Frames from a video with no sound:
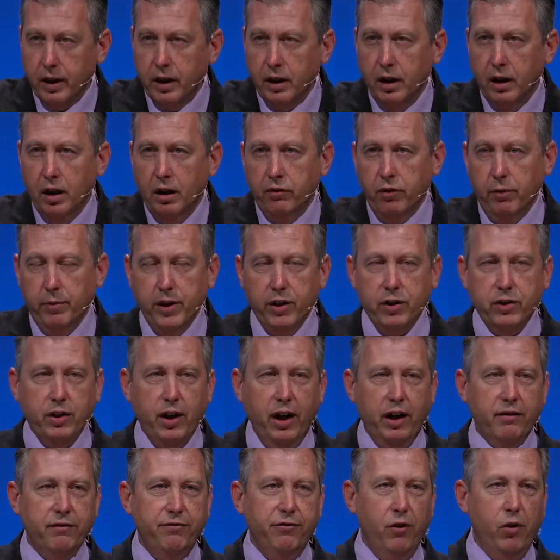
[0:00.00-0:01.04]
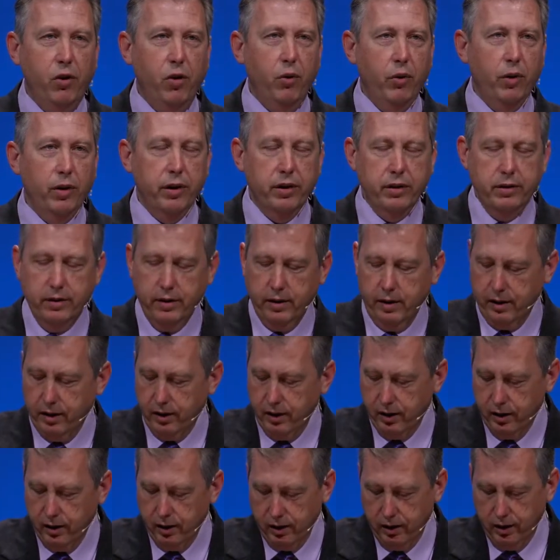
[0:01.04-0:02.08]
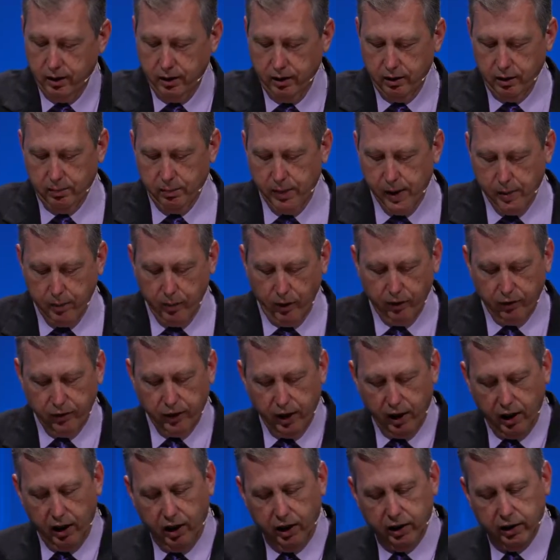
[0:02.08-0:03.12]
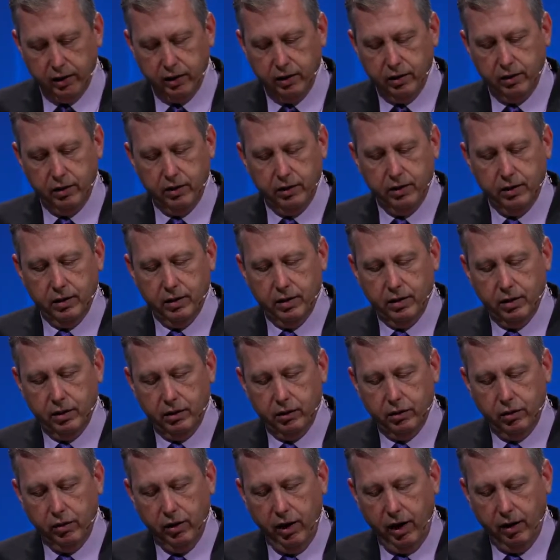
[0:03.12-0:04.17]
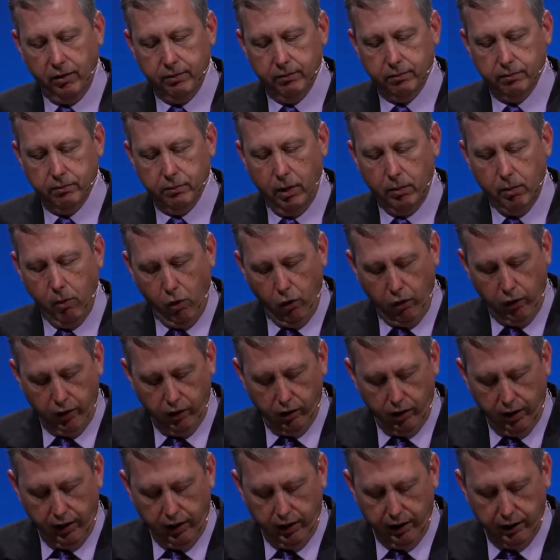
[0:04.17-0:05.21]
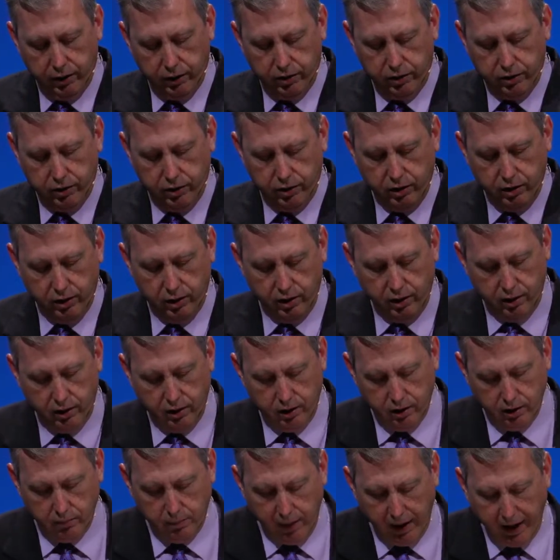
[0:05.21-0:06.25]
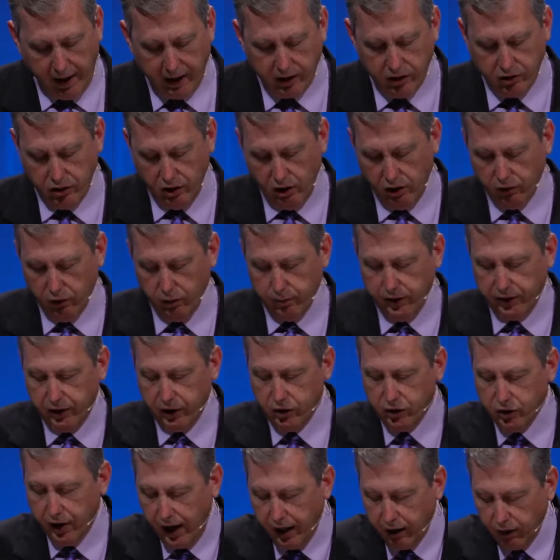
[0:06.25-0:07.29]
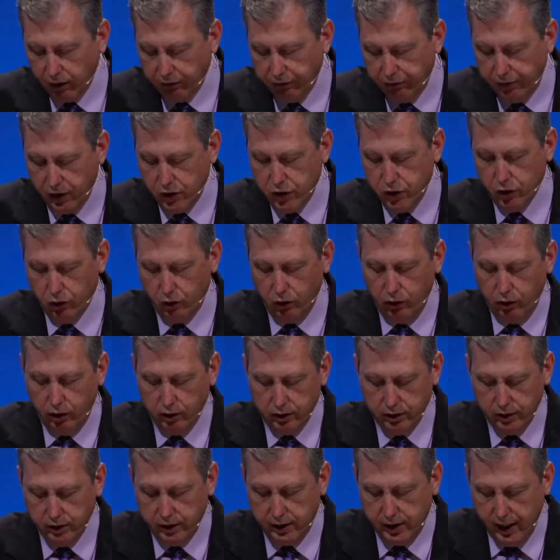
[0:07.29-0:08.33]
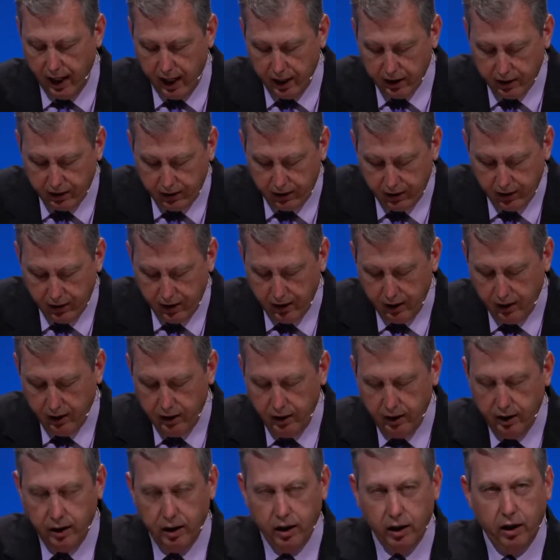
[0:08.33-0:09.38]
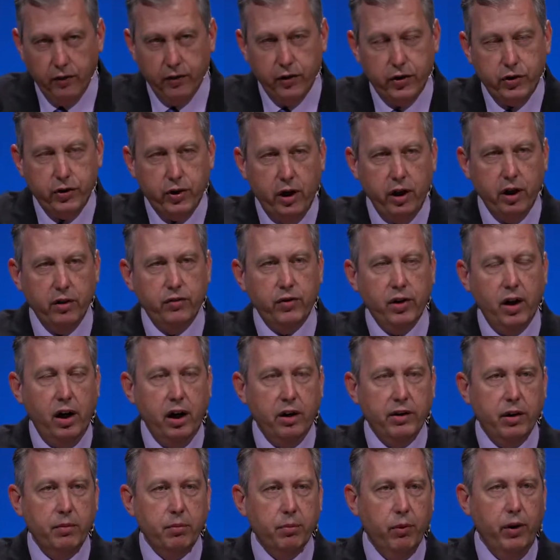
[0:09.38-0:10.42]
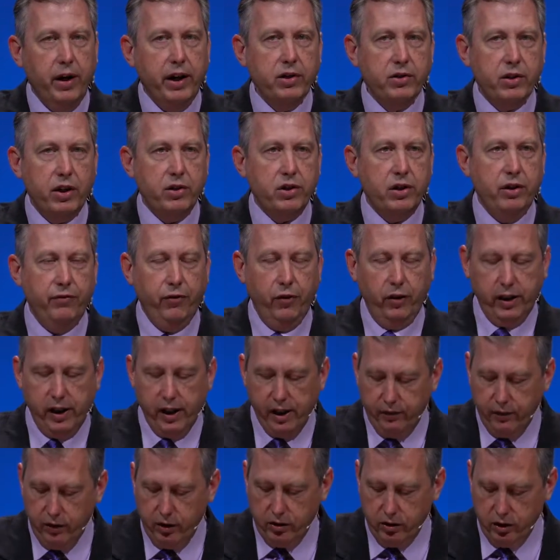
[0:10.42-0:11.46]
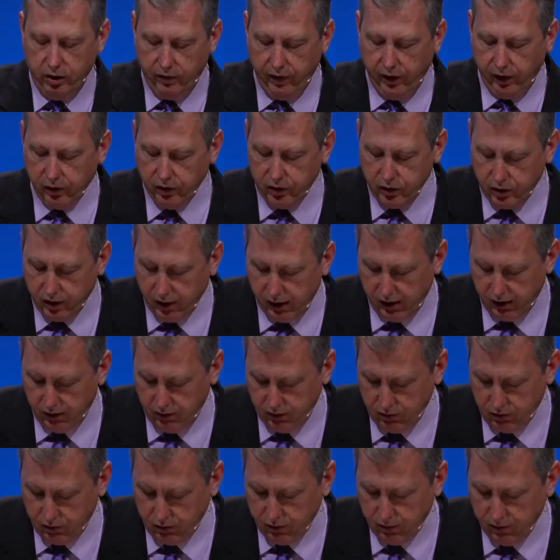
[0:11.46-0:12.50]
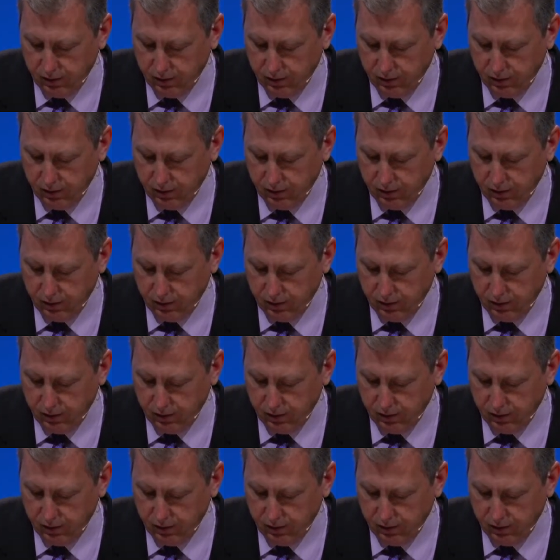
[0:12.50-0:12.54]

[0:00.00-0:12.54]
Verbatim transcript: From this night forward, the people of God do not memorialize the Passover, but the sacrificial death of the Son of God that brings us the forgiveness of our sins.